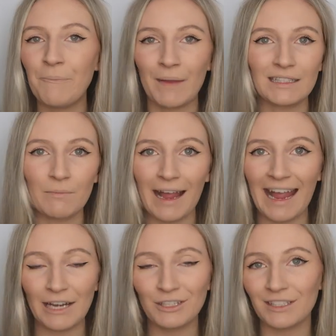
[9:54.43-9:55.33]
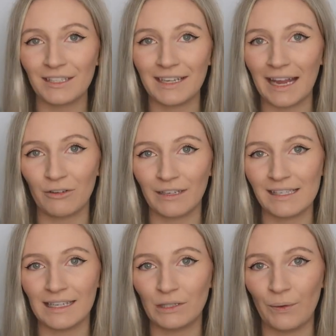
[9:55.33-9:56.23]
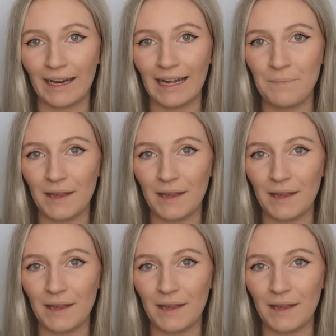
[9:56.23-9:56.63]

means that my hair just doesn't get greasy as quickly,